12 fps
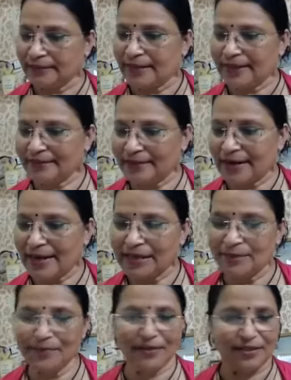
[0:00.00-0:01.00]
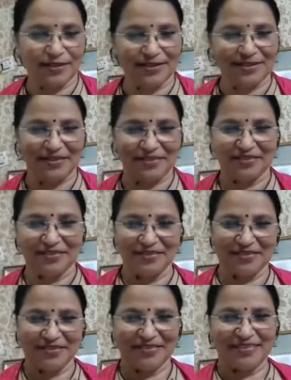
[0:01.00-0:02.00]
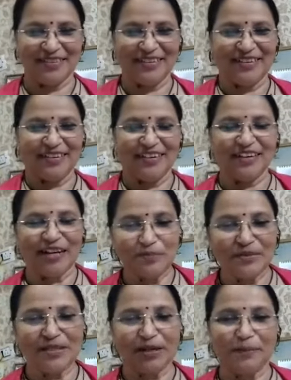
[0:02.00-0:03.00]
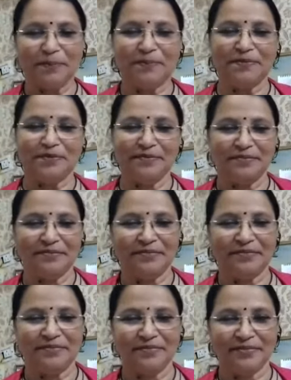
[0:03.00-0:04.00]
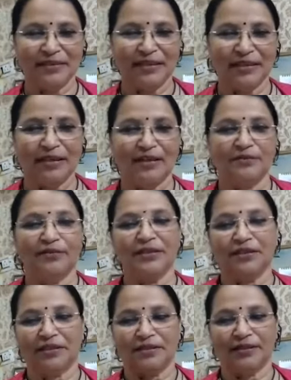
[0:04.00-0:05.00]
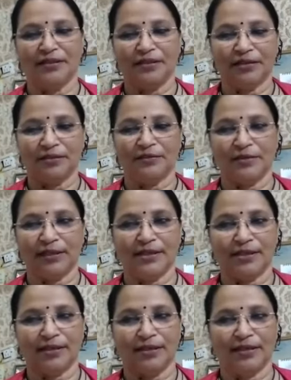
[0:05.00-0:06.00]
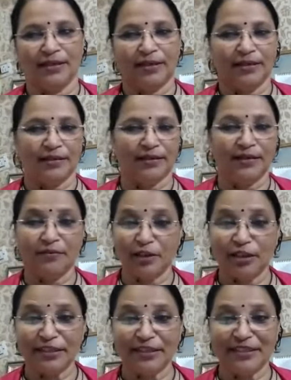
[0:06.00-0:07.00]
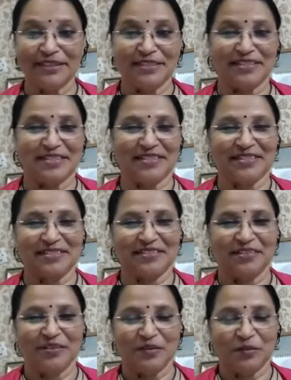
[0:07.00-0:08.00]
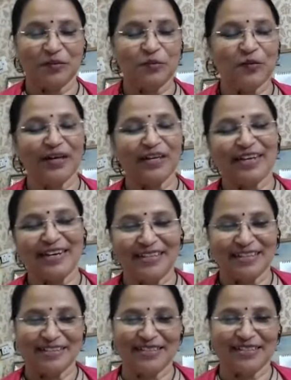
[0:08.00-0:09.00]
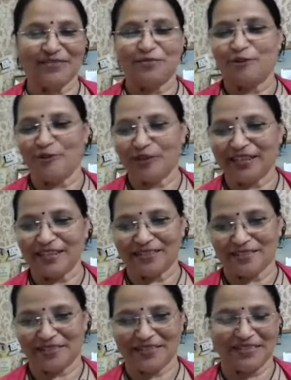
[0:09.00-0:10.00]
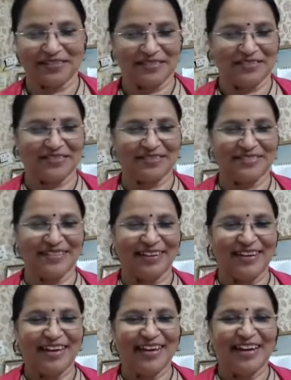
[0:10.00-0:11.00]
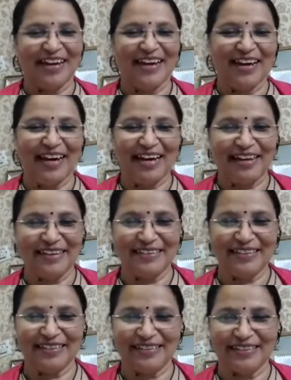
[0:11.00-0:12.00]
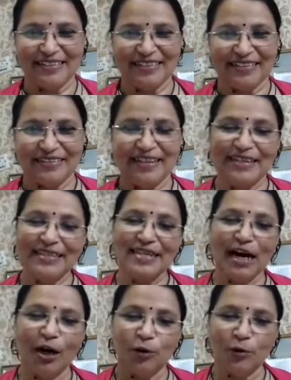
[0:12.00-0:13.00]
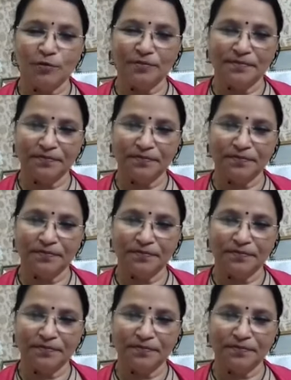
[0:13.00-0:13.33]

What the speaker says: that tribes comes up with with the volunteers who are like us, following us, and that is how